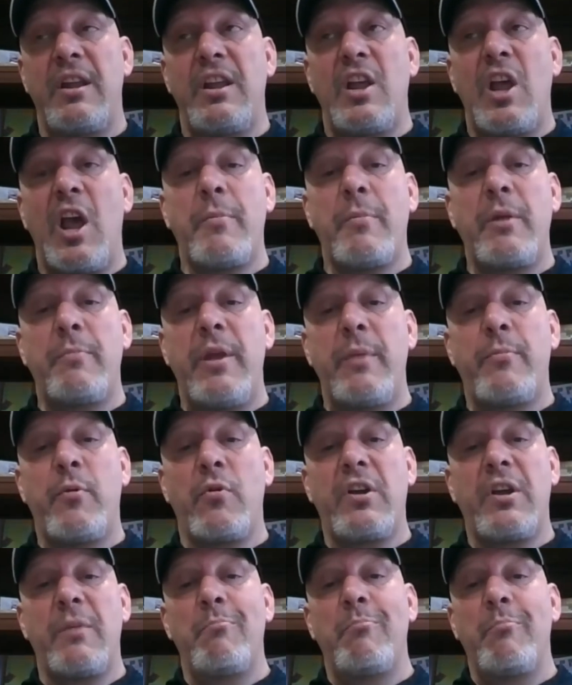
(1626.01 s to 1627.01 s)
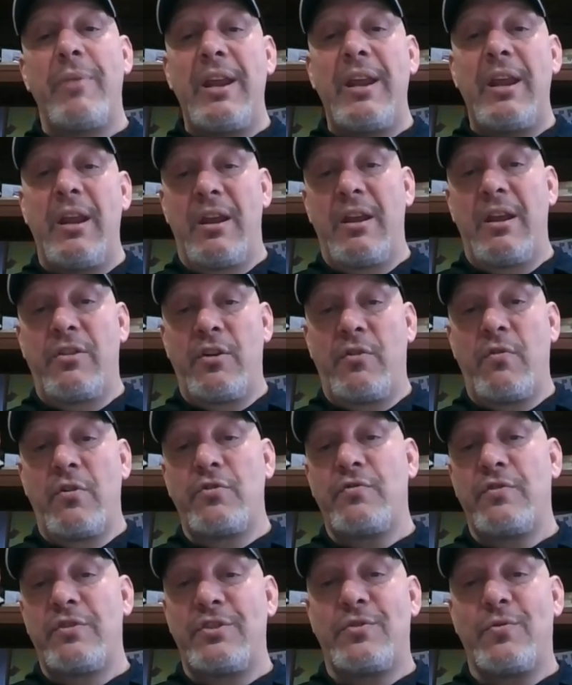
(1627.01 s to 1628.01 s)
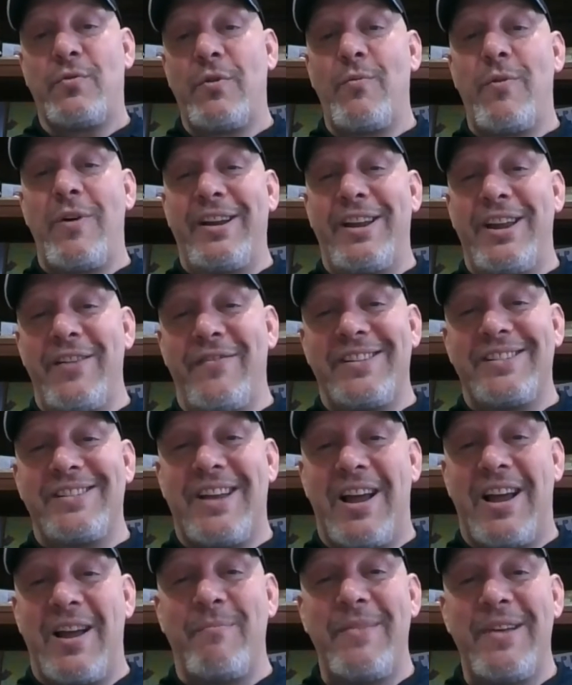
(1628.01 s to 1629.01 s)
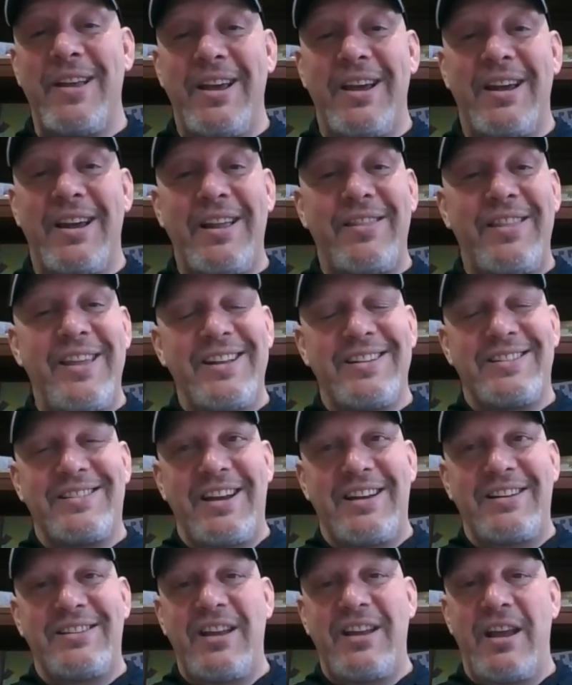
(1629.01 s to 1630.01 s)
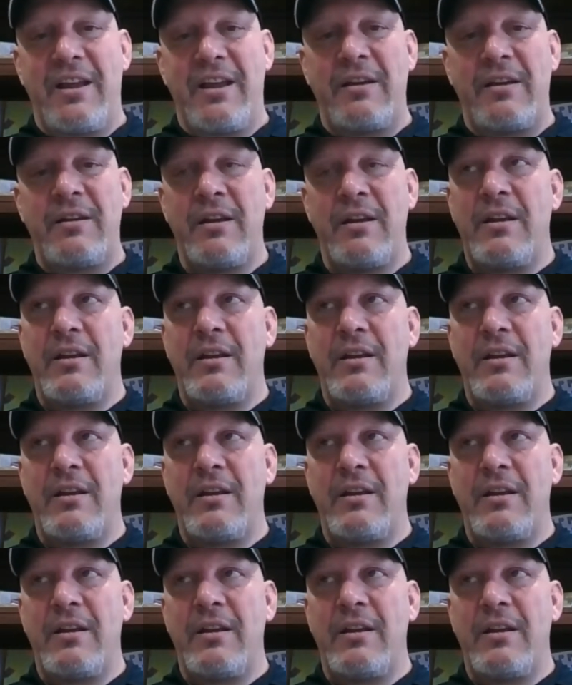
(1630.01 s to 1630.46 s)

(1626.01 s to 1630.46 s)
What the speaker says: how many people can be in the grocery store at one given time. And I think it's like 10.